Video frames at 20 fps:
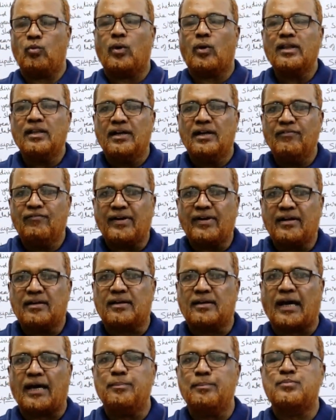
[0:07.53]
What are the
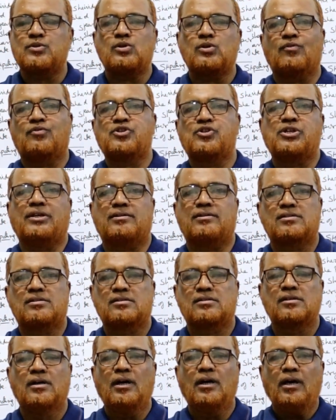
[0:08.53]
different types of
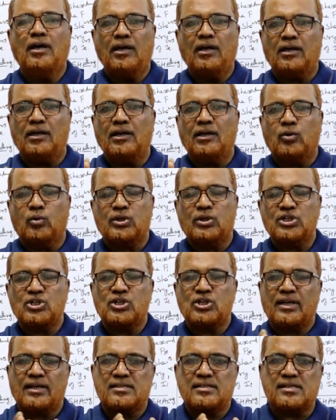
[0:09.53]
shares? Equity
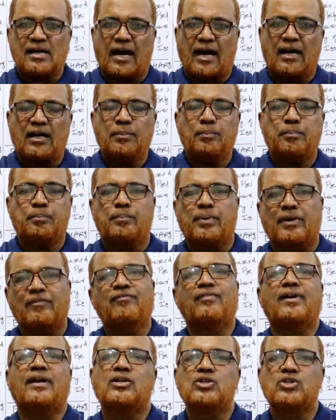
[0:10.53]
shares and
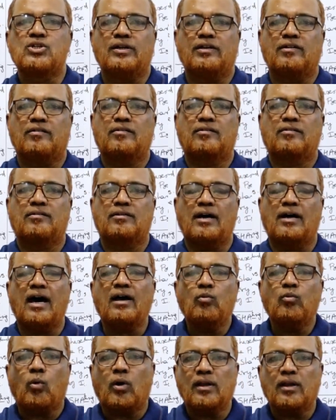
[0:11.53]
preference shares.
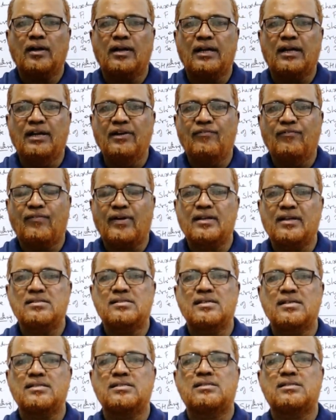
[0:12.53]
And what are the
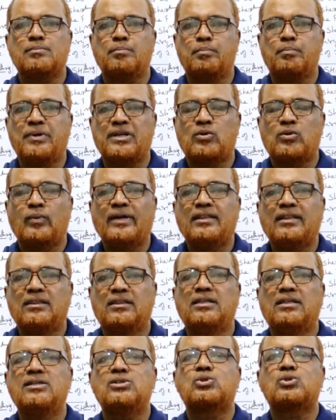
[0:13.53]
differences
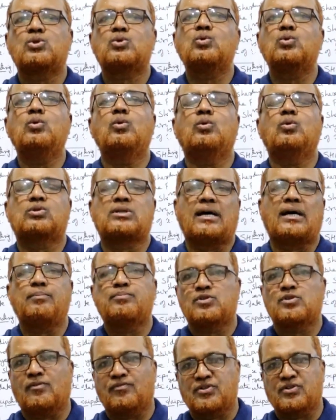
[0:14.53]
between these two
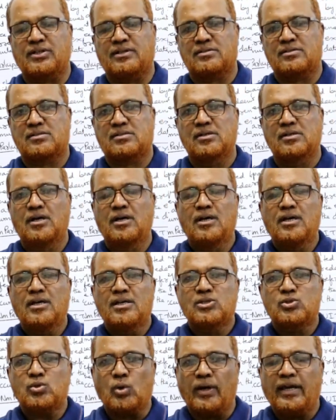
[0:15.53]
types of shares?
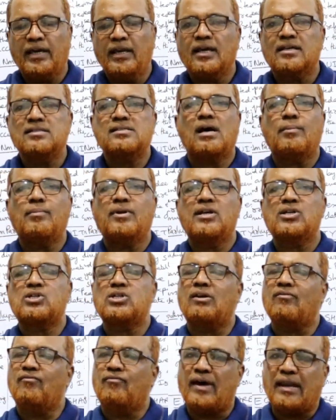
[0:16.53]
So in
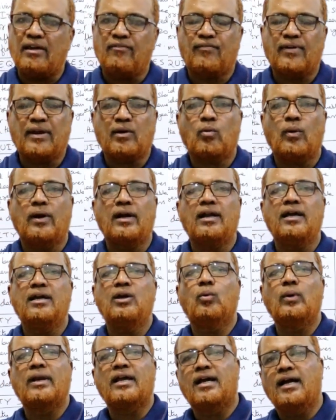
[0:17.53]
examination, very frequently
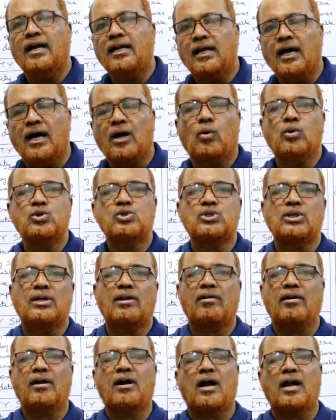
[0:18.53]
you will get a
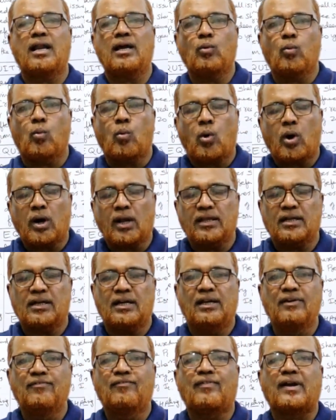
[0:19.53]
question regarding what are the
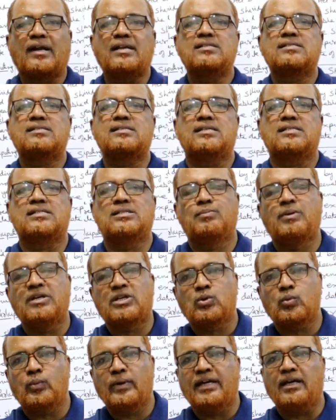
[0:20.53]
differences
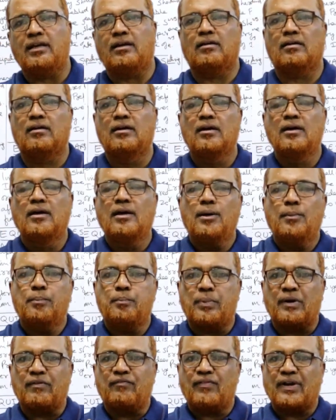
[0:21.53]
between
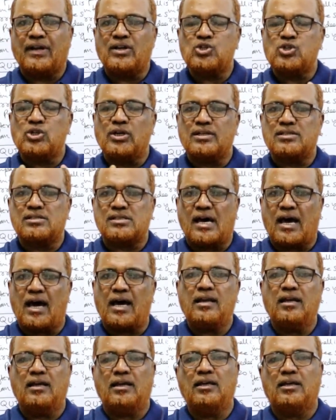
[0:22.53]
preference shares
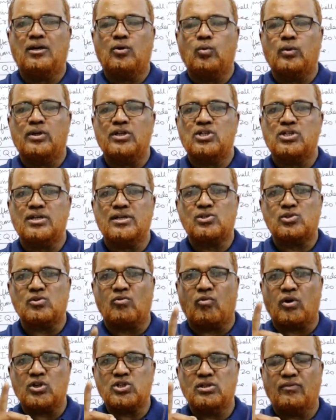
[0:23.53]
and equity shares. So
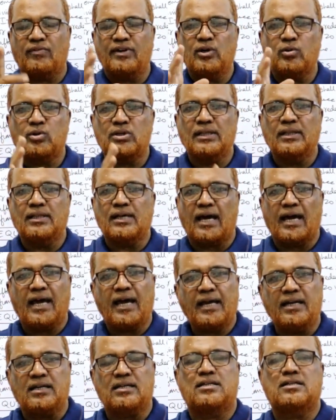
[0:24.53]
watch the video till the
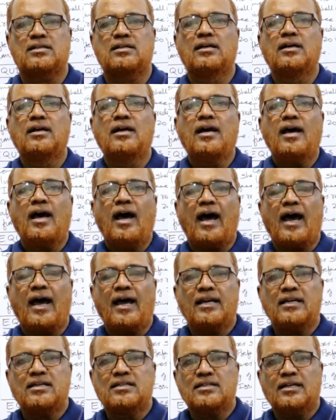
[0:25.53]
end.
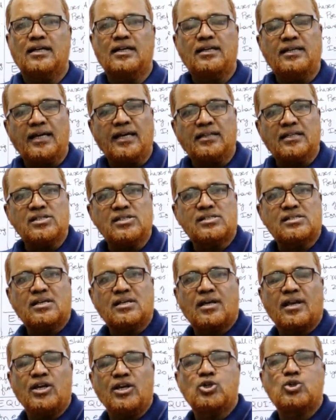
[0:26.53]
And uh, take the
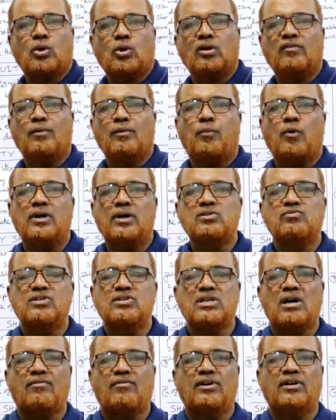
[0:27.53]
screenshot of the points
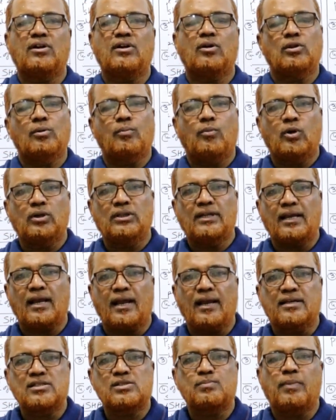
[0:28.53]
which I have written on the board, then
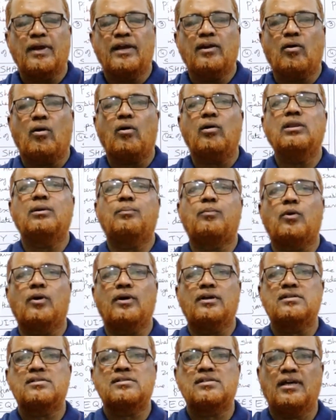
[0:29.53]
I'll explain all the
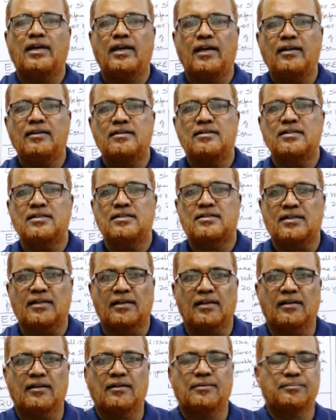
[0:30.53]
points in
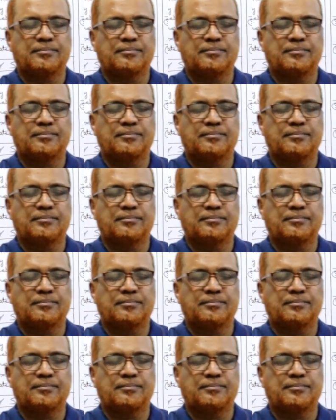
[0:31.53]
detail.